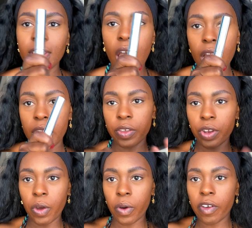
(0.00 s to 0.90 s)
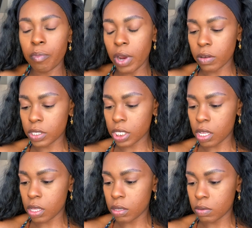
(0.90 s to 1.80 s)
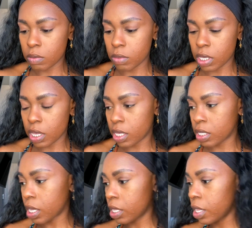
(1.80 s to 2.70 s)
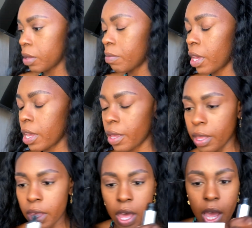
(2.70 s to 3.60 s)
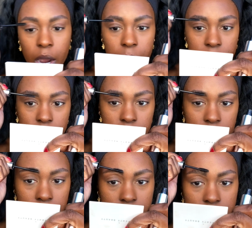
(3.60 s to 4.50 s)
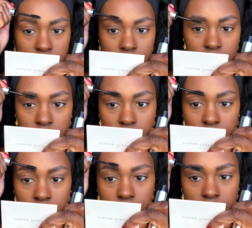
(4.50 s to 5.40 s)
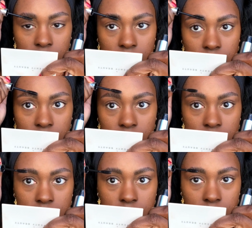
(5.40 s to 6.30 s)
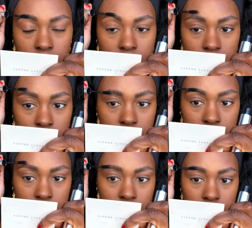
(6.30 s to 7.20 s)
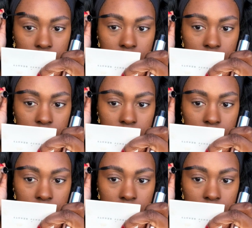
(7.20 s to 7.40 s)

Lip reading: Another coat of brow gel, because I like my eyebrows to be crispy and I want to keep this brushed up shape.